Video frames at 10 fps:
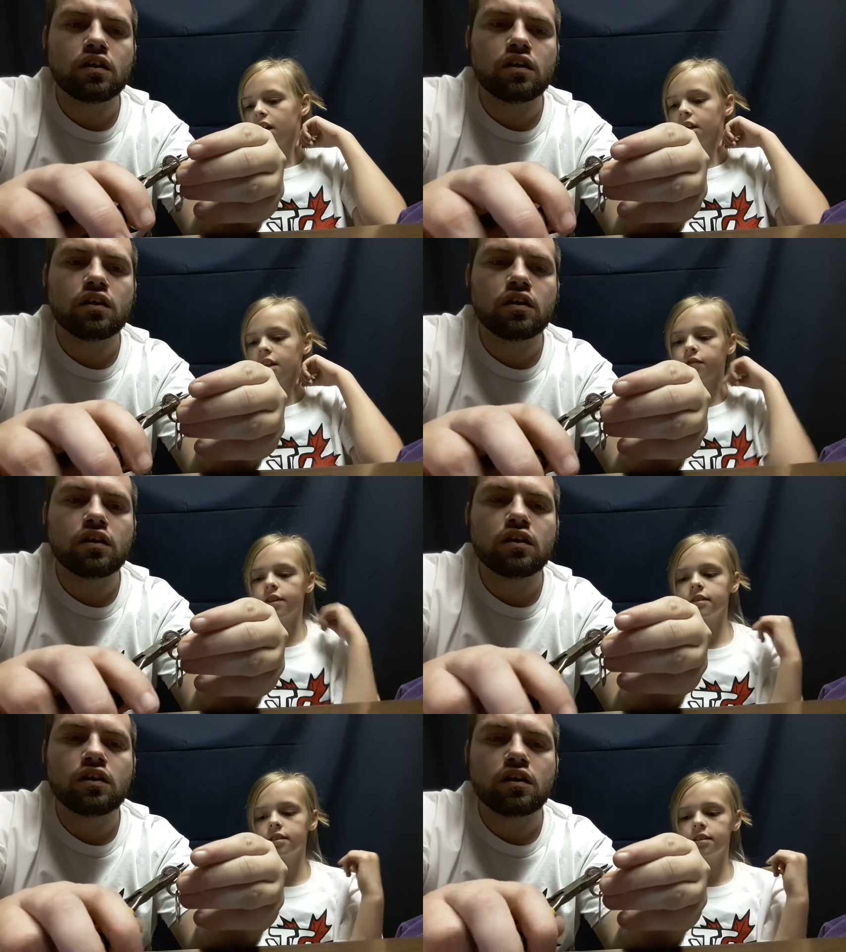Speaker 1: And if
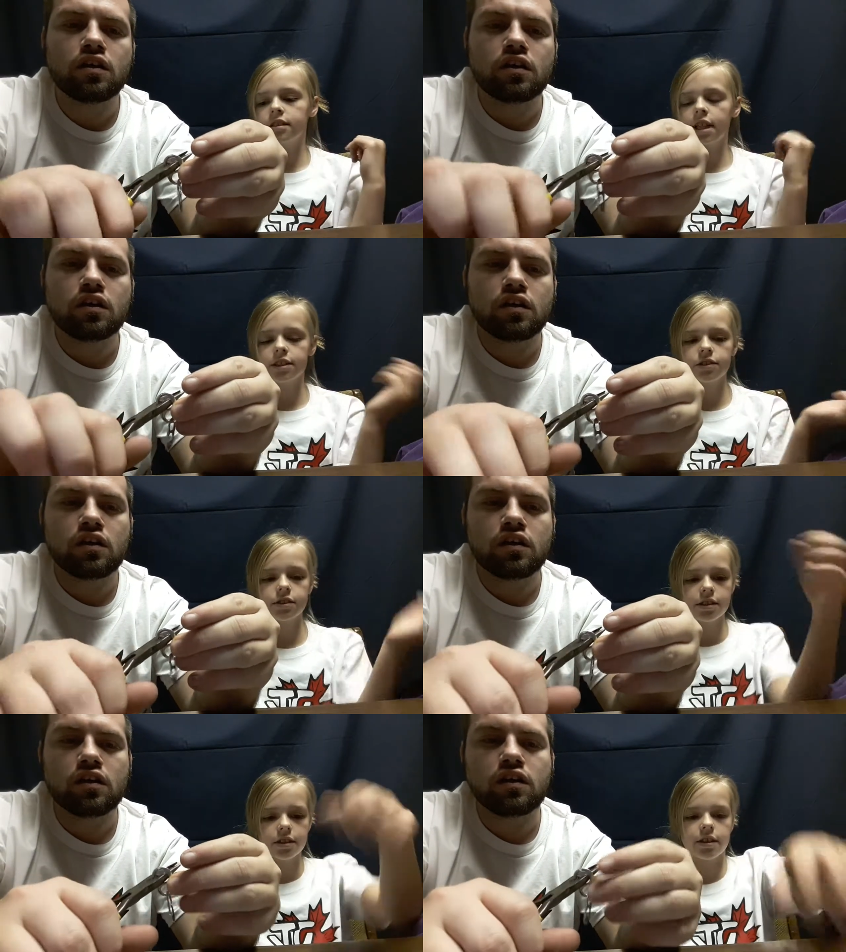it gets,
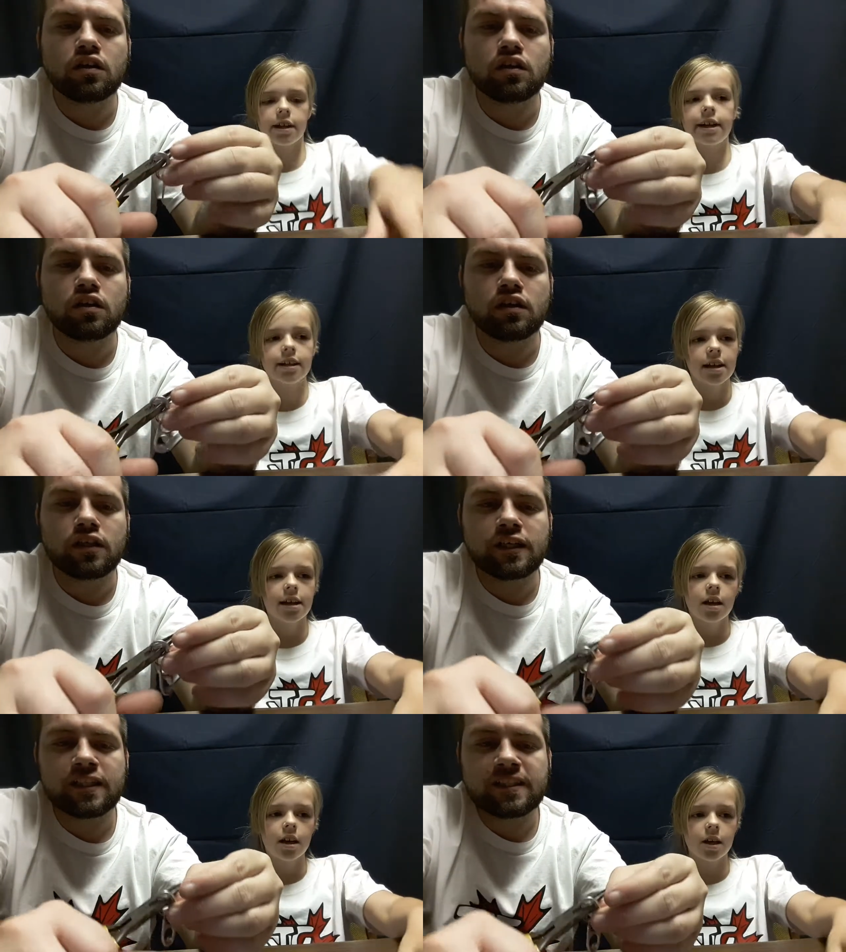like,
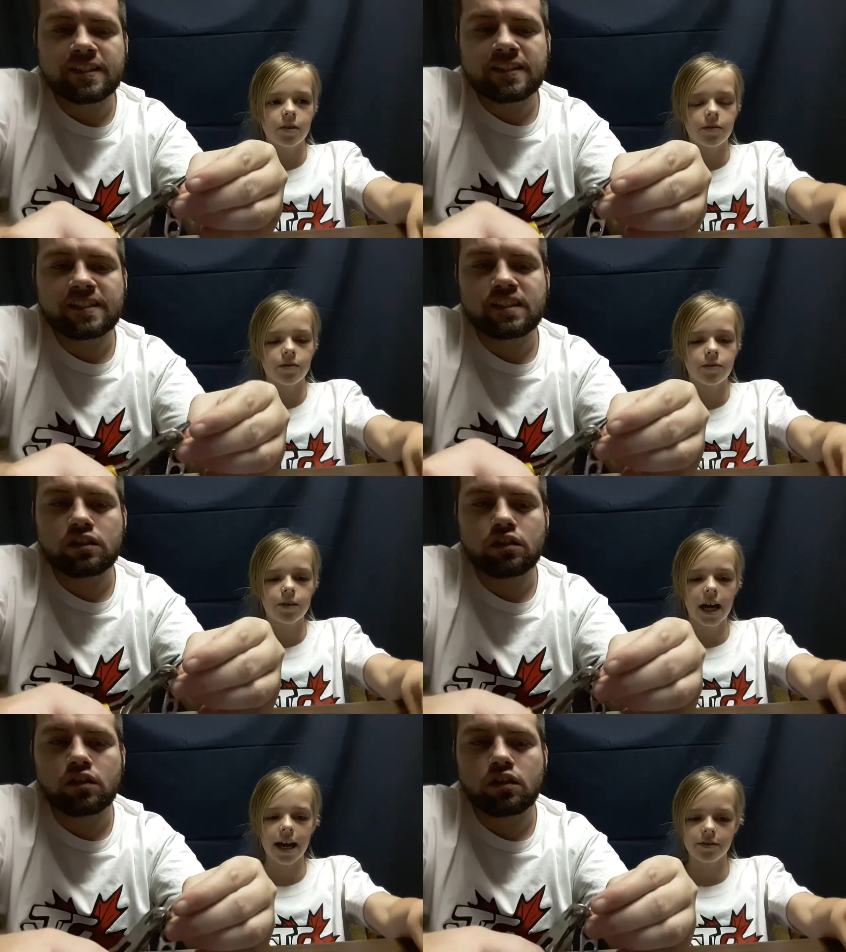if
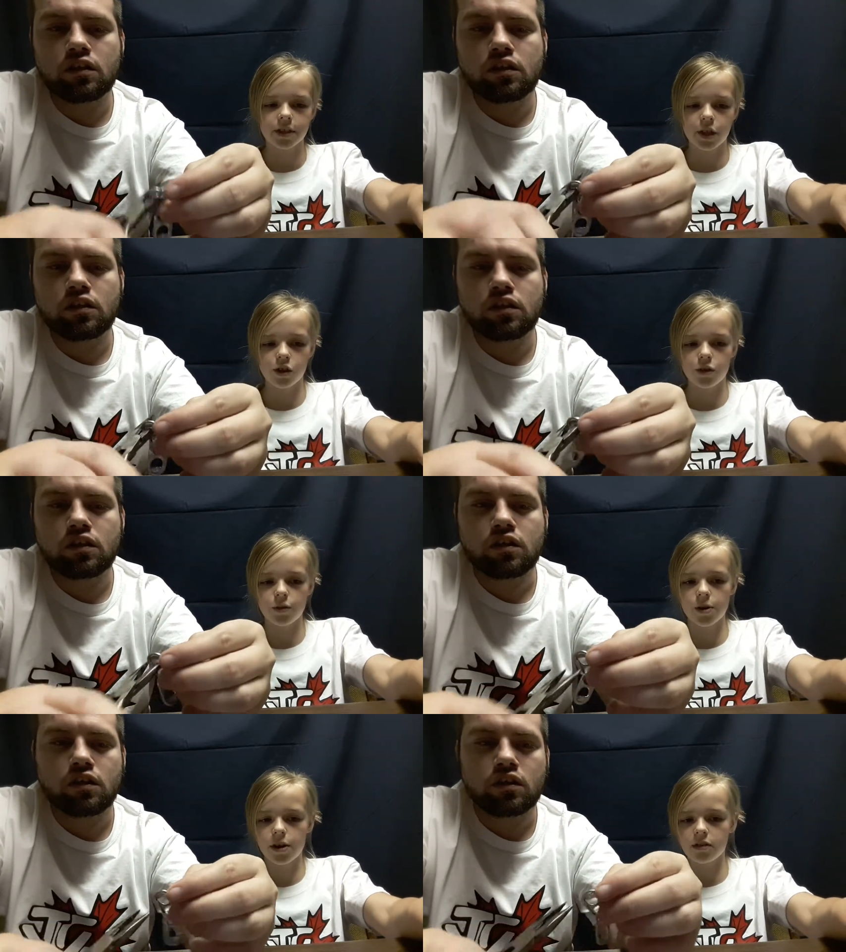we have to
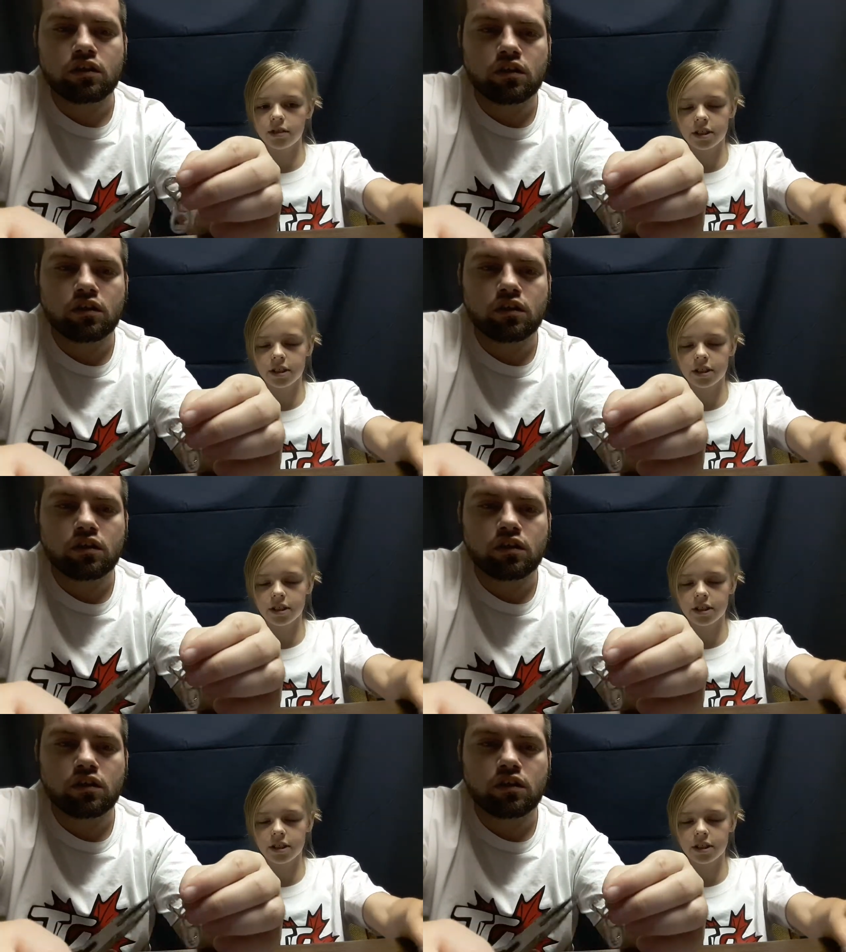throw out